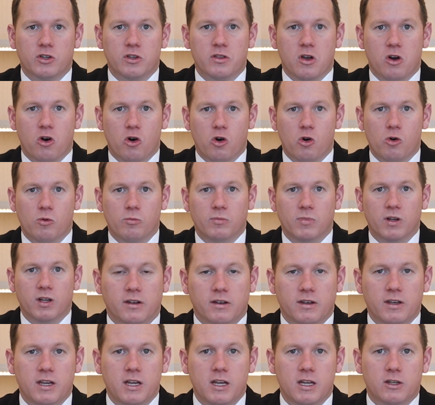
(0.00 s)
to the home
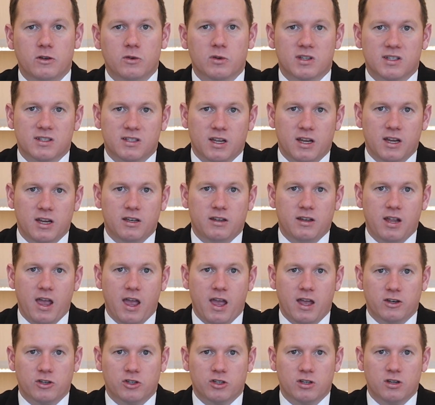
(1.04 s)
need to stay
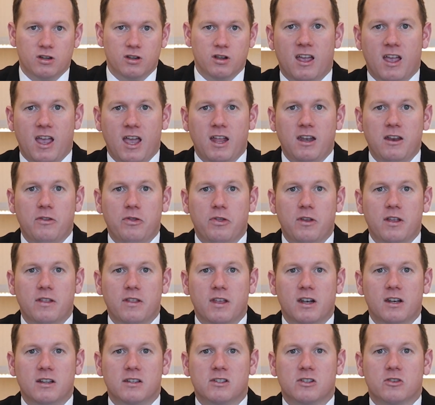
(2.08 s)
attached. Anything
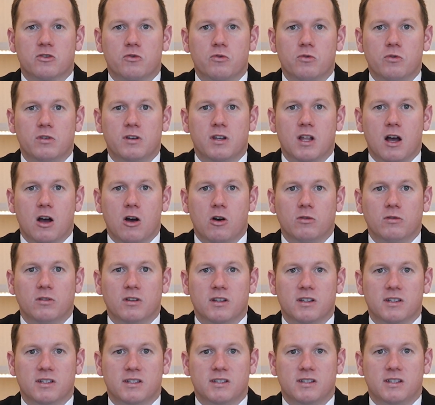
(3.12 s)
that is screwed
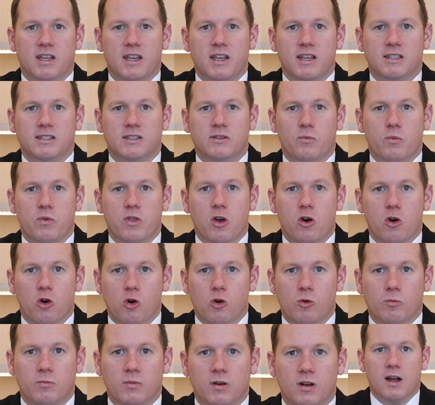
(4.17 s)
down stays with the
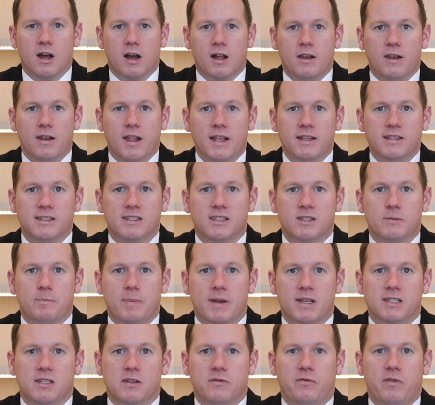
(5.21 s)
home unless
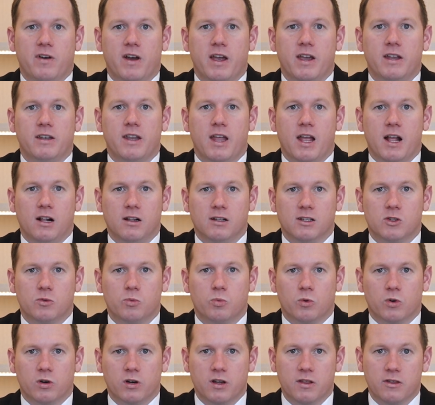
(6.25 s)
specified
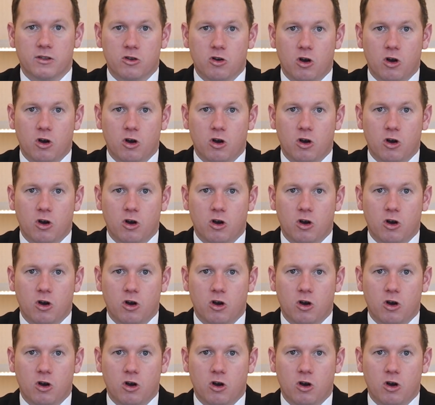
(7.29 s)
elsewhere in the